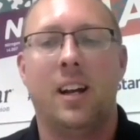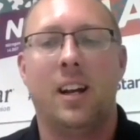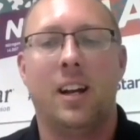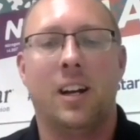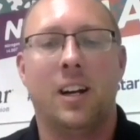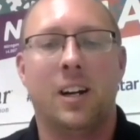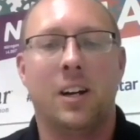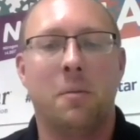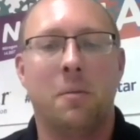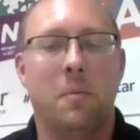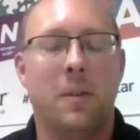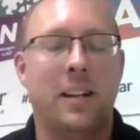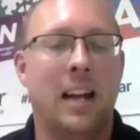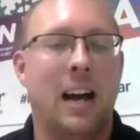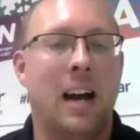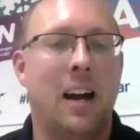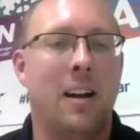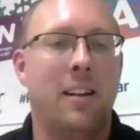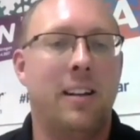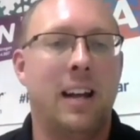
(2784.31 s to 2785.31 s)

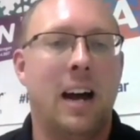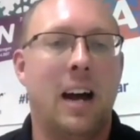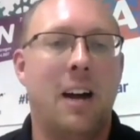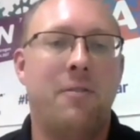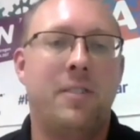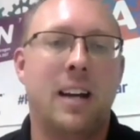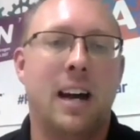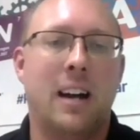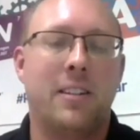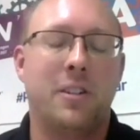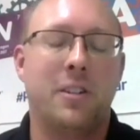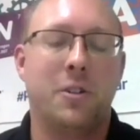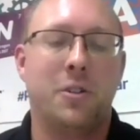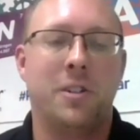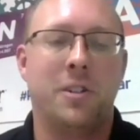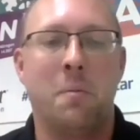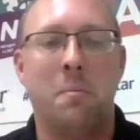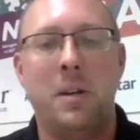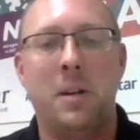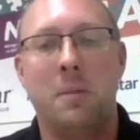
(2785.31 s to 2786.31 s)
Now I've talked to
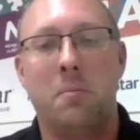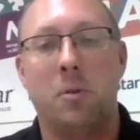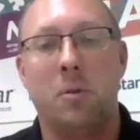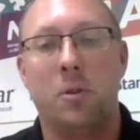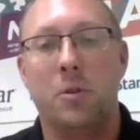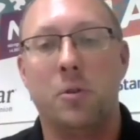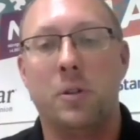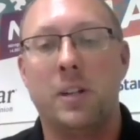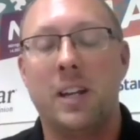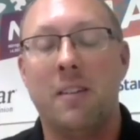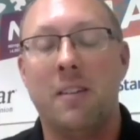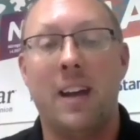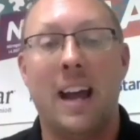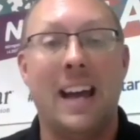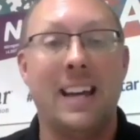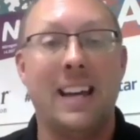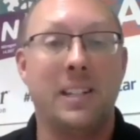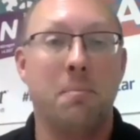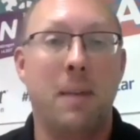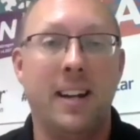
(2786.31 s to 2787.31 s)
some people who give
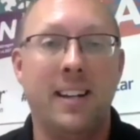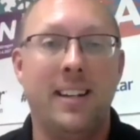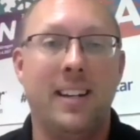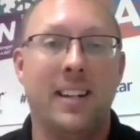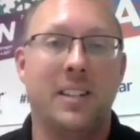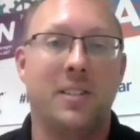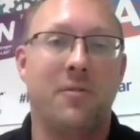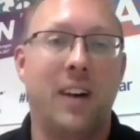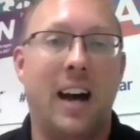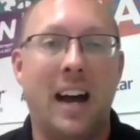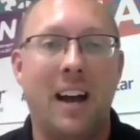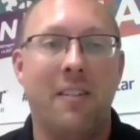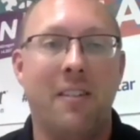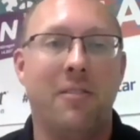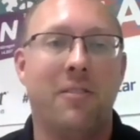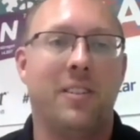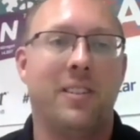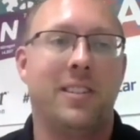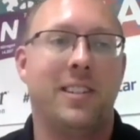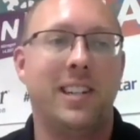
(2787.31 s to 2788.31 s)
as many as 5
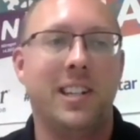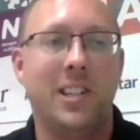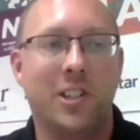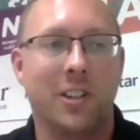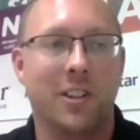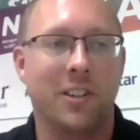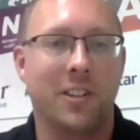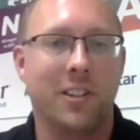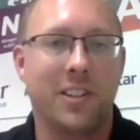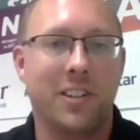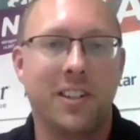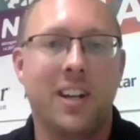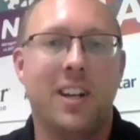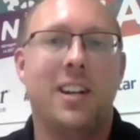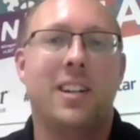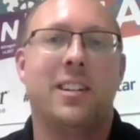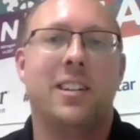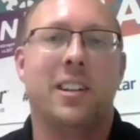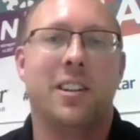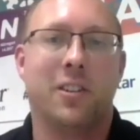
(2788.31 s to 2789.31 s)
t-shirts
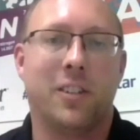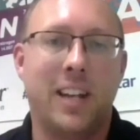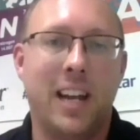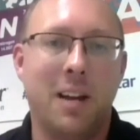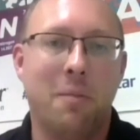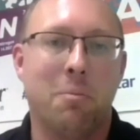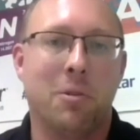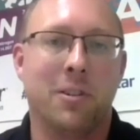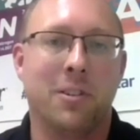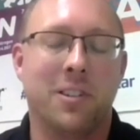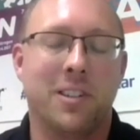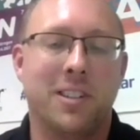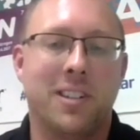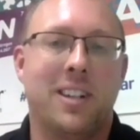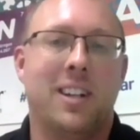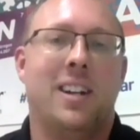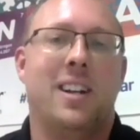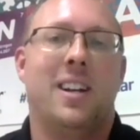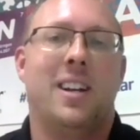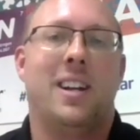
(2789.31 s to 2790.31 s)
to their campers
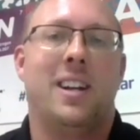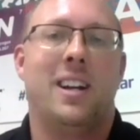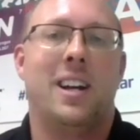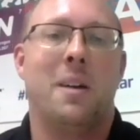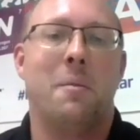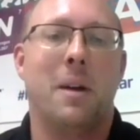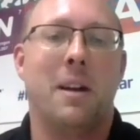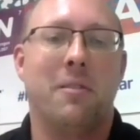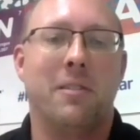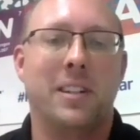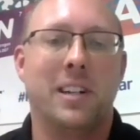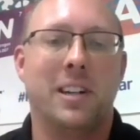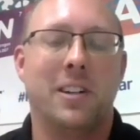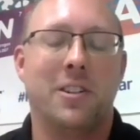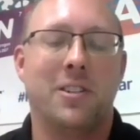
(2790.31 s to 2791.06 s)
every year.